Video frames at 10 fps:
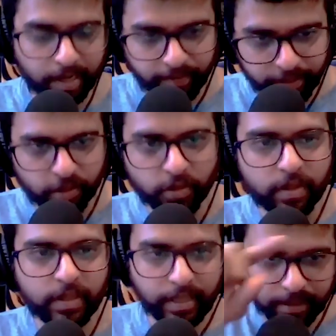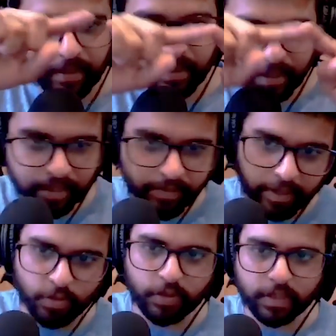Every joke, there is a reason why
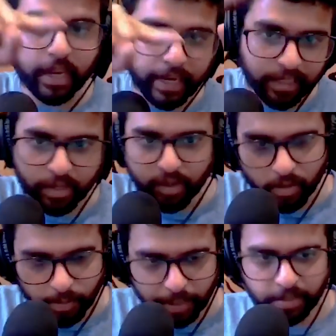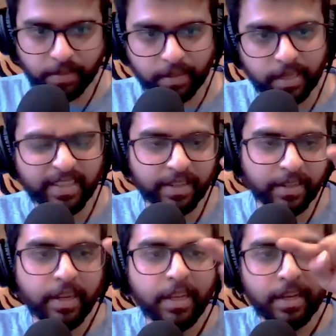jokes connect across specials. There is
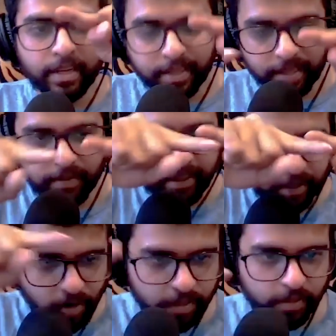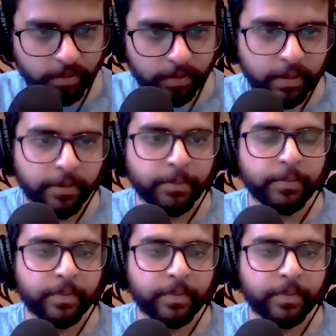a hmm. reason why the costumes, type.